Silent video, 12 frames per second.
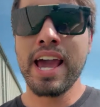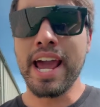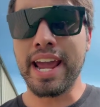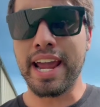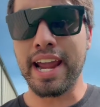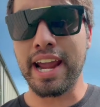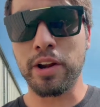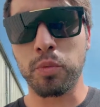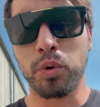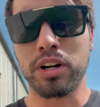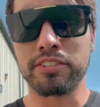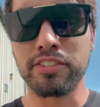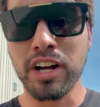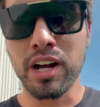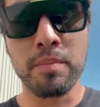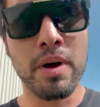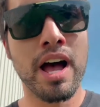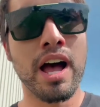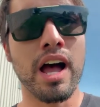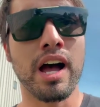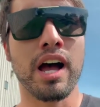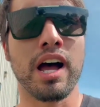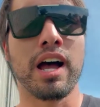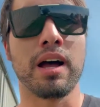and one of them
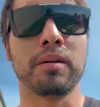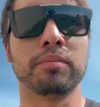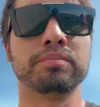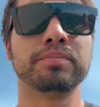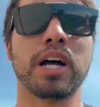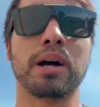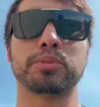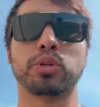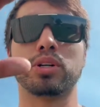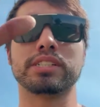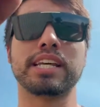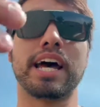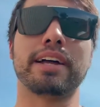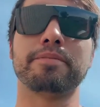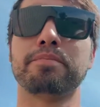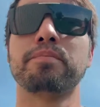up towards that